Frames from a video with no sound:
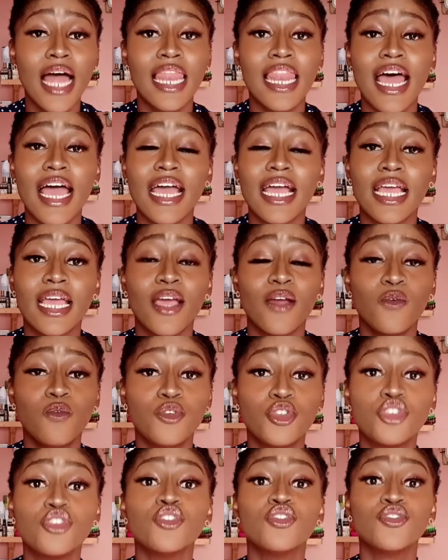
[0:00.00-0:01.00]
like we
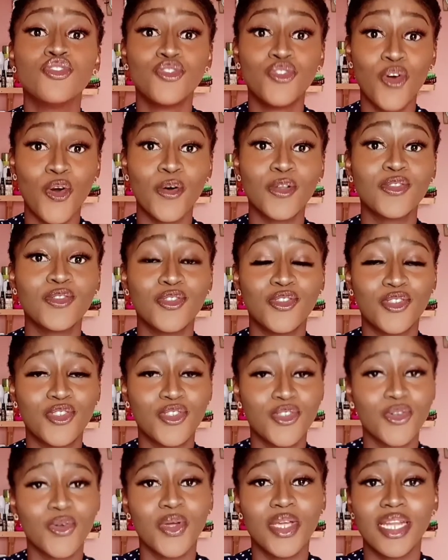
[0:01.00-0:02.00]
should know to
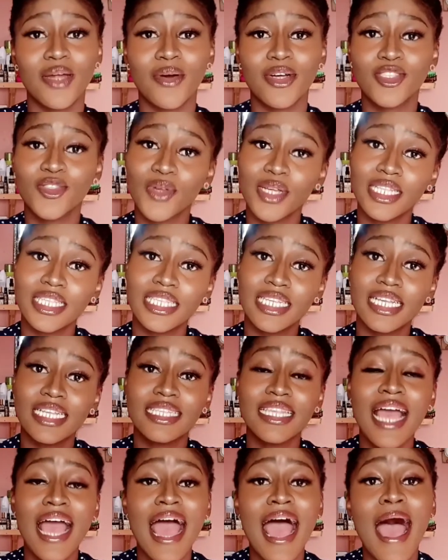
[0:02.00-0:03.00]
do in our 20s.
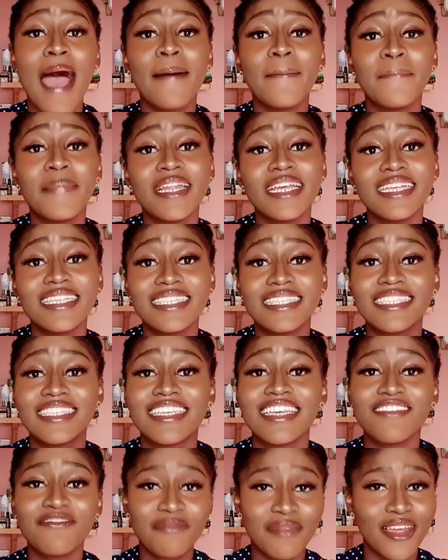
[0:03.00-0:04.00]
And please
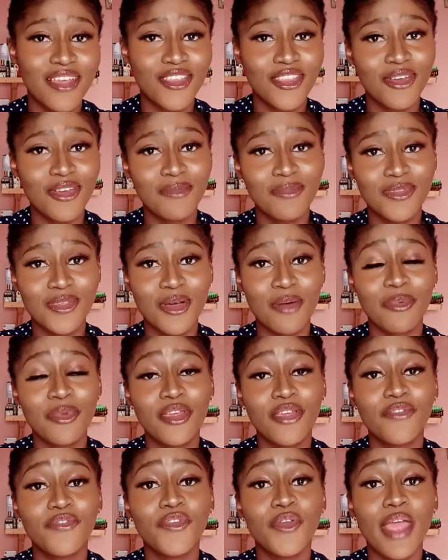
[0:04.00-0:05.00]
give me a thumbs up
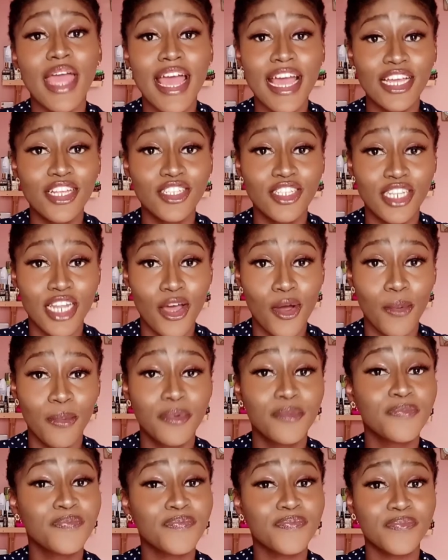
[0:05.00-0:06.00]
if you end up
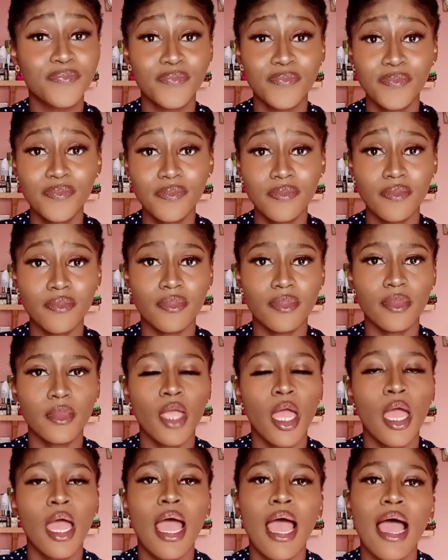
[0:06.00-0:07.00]

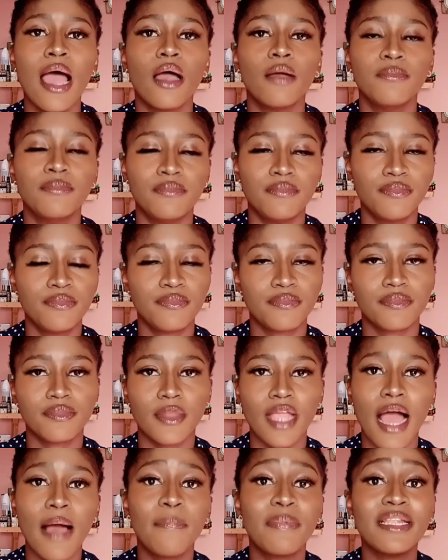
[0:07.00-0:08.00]

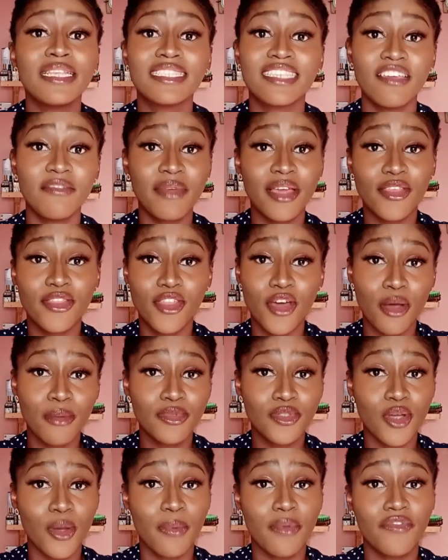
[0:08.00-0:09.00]
and please give me a
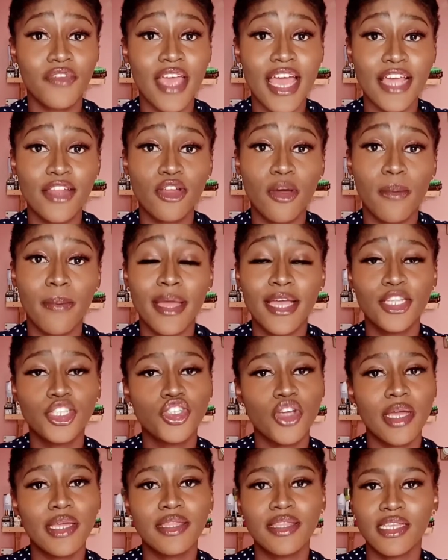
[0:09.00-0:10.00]
thumbs up if you end up
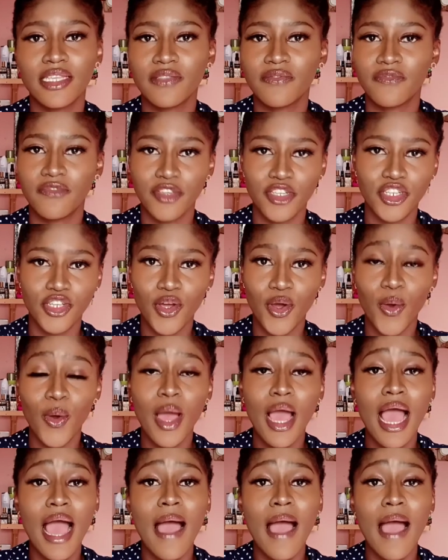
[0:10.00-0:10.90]
enjoying this video,